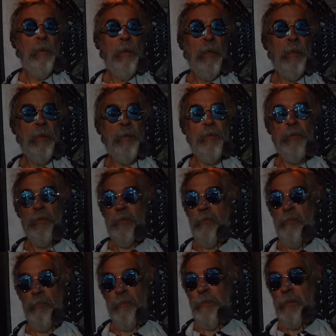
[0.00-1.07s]
And it just
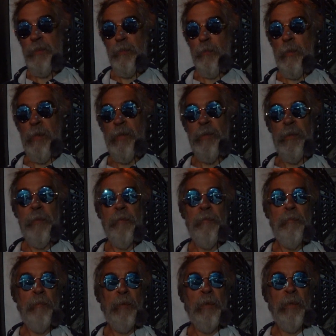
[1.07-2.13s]
shows this region
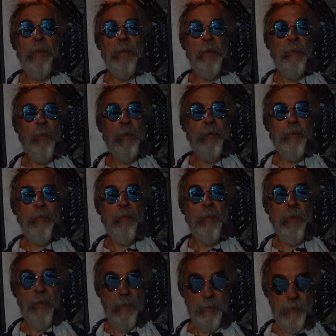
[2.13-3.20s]
and what's going
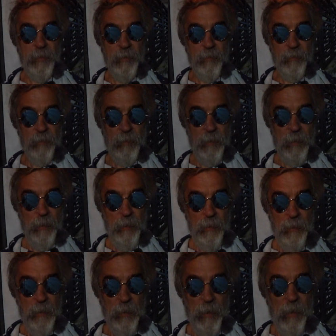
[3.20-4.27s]
on. So
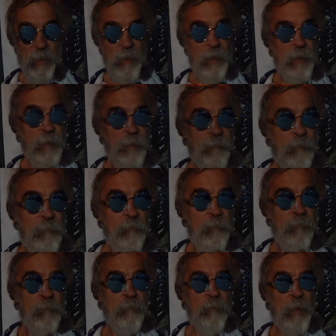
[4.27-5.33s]
I'll
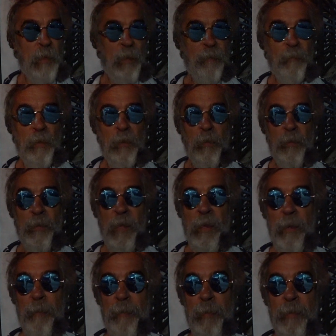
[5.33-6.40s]
have to look that
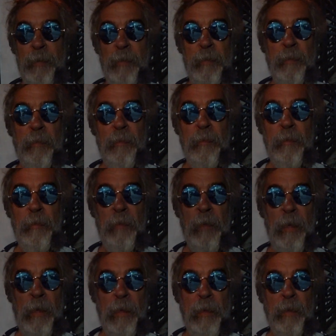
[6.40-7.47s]
up
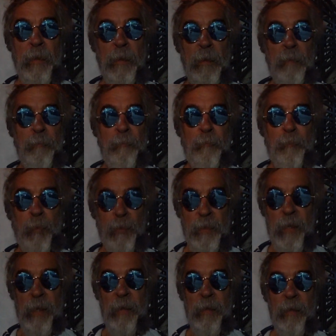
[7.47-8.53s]
and put
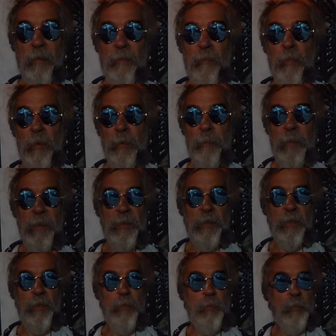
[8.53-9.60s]
that in there for you. But it's a
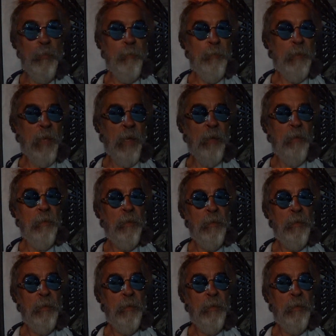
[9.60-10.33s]
YouTube channel.